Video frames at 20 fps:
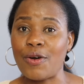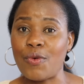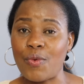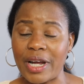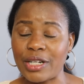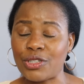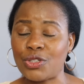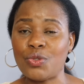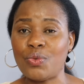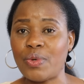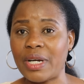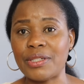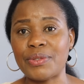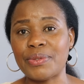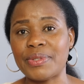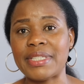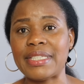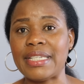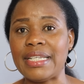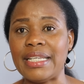what you want
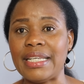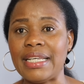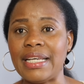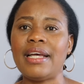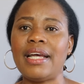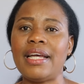to see.